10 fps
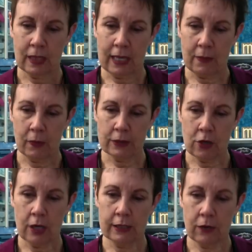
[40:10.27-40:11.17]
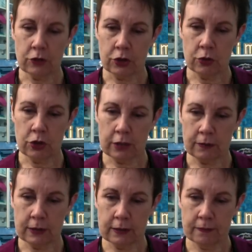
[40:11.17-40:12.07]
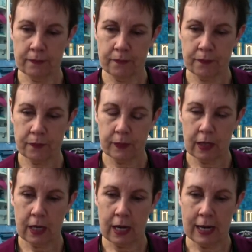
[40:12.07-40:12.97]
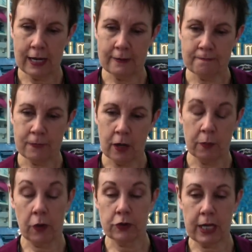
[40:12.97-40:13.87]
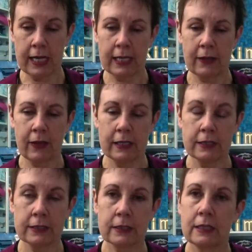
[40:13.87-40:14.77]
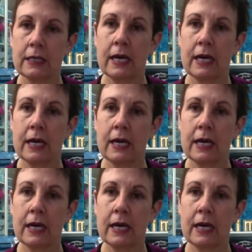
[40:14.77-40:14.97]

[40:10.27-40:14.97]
I can't remember what it's called now. There's two adjustments um, on the Brother Scan and Cut, that is.